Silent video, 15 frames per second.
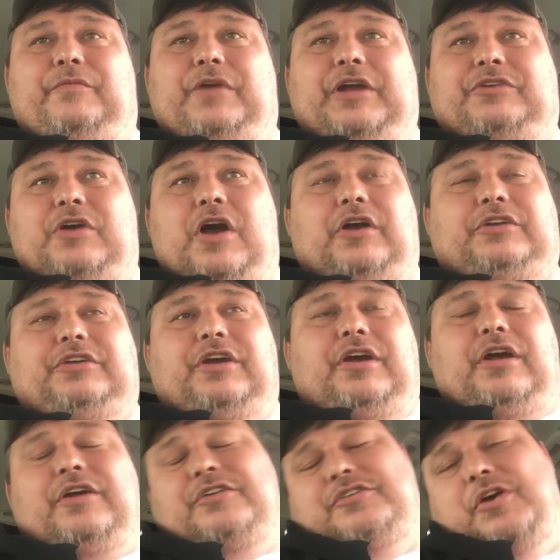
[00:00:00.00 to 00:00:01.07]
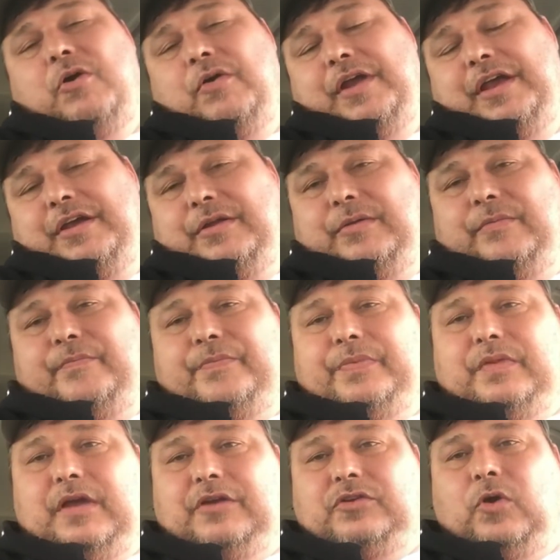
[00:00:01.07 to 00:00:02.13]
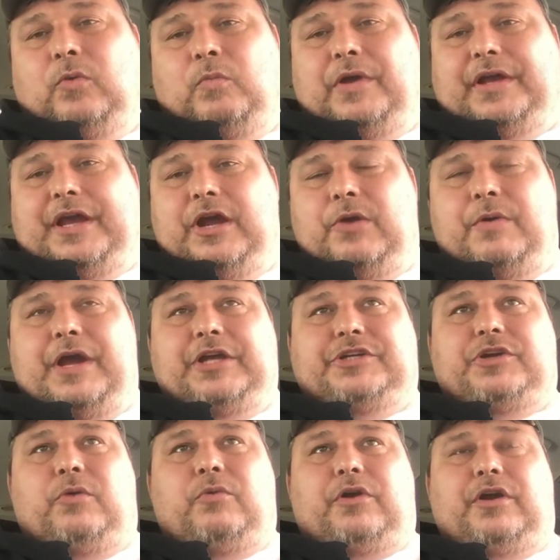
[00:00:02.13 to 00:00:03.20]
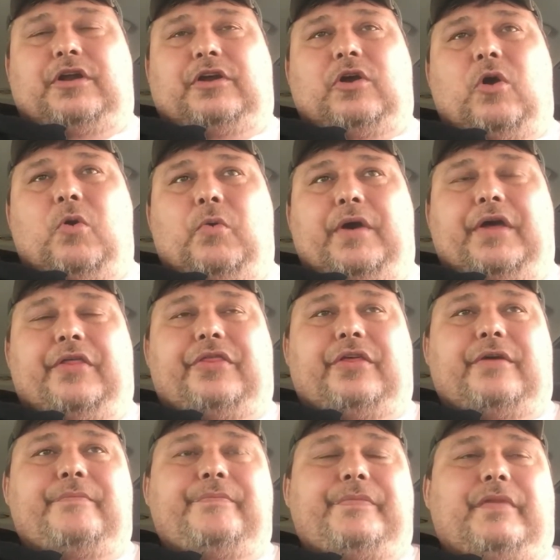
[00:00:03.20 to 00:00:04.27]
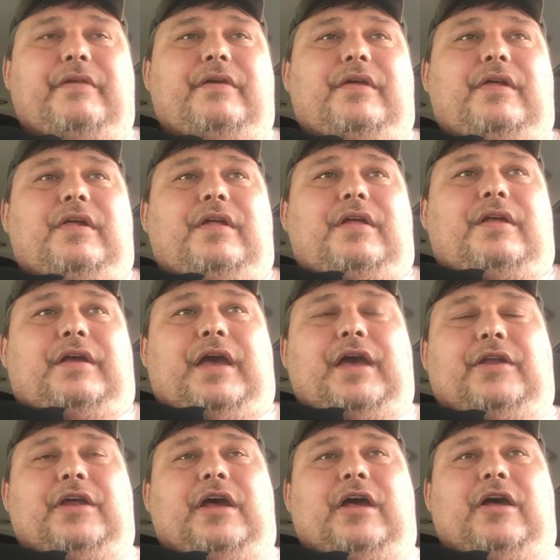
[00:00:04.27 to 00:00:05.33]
I talked to Tony and I told him what gear ratio we're gonna go with, and